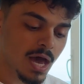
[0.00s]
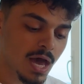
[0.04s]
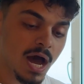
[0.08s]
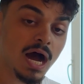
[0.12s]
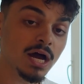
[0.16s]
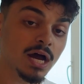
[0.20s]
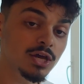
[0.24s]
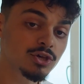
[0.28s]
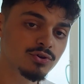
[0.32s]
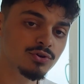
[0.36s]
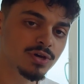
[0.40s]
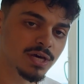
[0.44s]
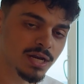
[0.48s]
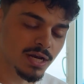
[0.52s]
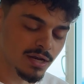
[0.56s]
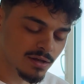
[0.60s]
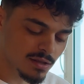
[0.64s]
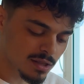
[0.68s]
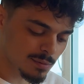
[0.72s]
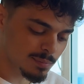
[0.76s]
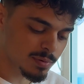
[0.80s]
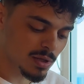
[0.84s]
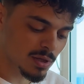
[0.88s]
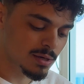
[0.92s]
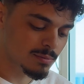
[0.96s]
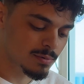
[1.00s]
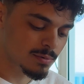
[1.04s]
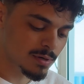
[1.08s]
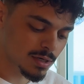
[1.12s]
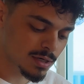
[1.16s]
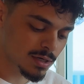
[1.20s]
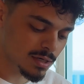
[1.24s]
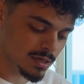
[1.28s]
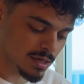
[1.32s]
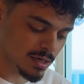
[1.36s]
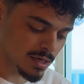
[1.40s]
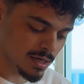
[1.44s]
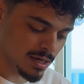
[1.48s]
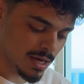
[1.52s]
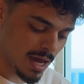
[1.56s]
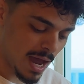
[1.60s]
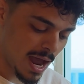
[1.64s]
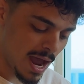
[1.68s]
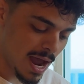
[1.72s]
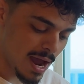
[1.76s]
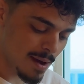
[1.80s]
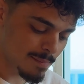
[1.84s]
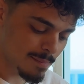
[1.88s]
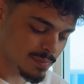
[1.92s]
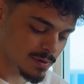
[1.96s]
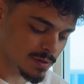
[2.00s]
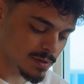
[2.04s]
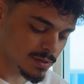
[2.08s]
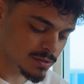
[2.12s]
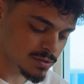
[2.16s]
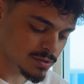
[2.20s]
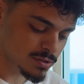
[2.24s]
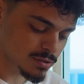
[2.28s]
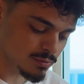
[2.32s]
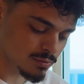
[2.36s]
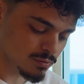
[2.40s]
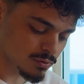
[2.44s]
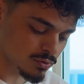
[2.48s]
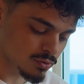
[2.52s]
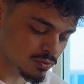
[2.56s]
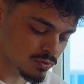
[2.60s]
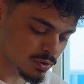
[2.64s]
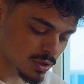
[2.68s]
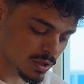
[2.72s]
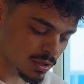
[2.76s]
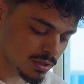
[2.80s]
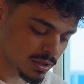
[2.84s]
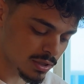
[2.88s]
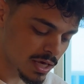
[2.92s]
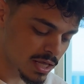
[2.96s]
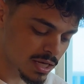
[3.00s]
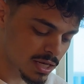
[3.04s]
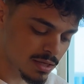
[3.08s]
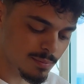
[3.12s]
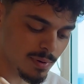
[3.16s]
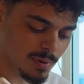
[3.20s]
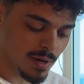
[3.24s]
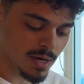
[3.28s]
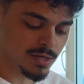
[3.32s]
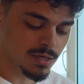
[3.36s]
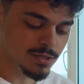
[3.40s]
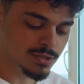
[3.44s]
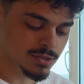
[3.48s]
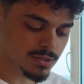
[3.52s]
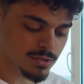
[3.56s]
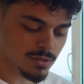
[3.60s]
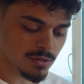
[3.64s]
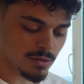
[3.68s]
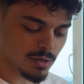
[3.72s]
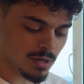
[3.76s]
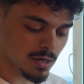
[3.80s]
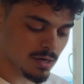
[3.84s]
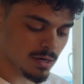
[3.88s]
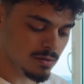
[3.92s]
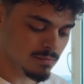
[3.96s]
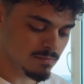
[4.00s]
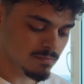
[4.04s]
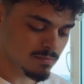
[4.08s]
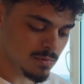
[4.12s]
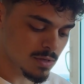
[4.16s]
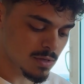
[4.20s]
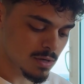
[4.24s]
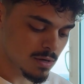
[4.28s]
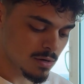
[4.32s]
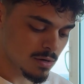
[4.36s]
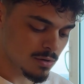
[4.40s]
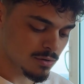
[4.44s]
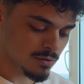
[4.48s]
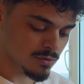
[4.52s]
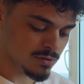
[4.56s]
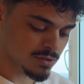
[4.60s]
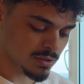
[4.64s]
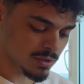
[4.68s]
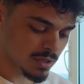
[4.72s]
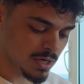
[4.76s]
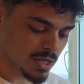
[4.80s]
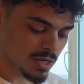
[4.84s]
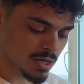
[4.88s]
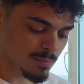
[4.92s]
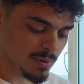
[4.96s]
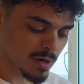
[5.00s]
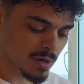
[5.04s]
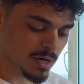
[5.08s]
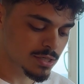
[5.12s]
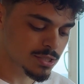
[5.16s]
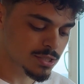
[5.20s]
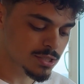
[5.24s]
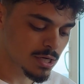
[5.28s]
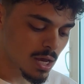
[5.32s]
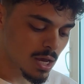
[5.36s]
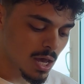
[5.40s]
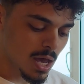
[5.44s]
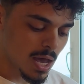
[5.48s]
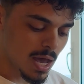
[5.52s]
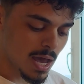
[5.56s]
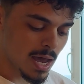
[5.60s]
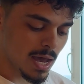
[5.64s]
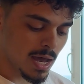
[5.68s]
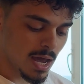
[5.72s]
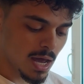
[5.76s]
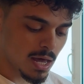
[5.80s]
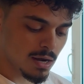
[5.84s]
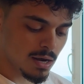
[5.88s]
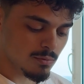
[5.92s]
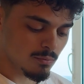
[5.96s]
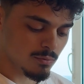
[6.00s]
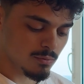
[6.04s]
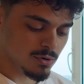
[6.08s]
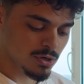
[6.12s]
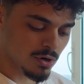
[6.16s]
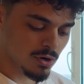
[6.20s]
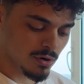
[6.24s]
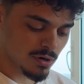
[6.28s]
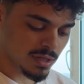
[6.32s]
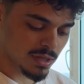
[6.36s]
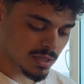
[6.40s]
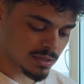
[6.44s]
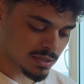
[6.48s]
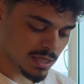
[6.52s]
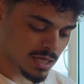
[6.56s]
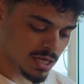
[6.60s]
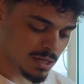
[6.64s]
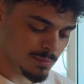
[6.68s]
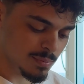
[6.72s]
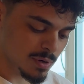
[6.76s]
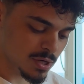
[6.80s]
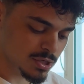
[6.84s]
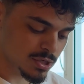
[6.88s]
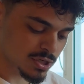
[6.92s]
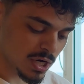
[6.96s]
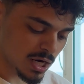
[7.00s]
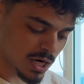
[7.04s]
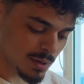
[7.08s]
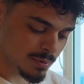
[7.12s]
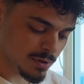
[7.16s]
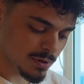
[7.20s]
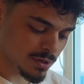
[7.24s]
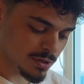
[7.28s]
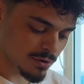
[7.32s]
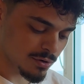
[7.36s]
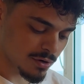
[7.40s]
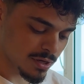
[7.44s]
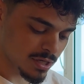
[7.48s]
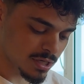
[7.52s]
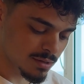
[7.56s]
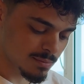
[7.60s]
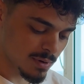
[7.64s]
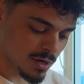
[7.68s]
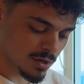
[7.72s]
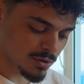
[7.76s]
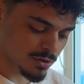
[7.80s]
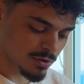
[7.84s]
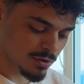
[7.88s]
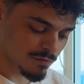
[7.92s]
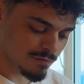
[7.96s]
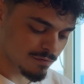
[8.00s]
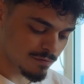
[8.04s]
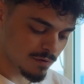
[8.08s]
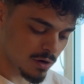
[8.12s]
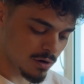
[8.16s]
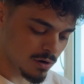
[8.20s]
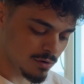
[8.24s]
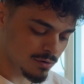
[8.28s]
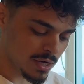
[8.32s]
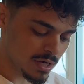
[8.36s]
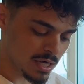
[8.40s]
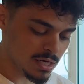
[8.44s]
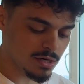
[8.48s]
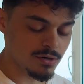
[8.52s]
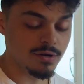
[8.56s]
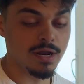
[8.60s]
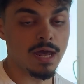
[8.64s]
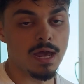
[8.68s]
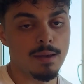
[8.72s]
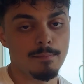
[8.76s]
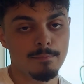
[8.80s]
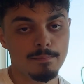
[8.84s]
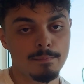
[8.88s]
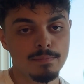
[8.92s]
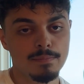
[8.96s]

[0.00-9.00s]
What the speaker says: how you get into the Playbook happens through a landing page, okay? There's a landing page, and when you go to that landing page, you got to put in your email, your phone, and your name.